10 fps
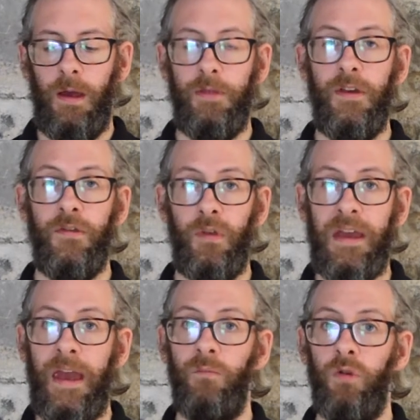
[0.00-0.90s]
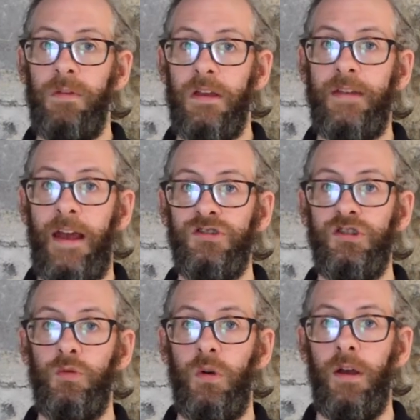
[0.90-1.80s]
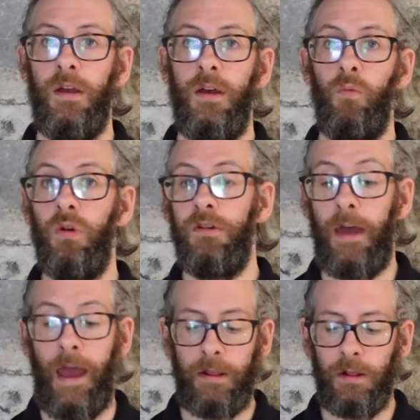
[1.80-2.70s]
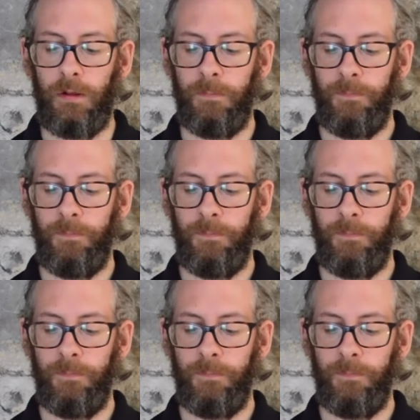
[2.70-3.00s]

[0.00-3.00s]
And this again would be attached to a wooden handle.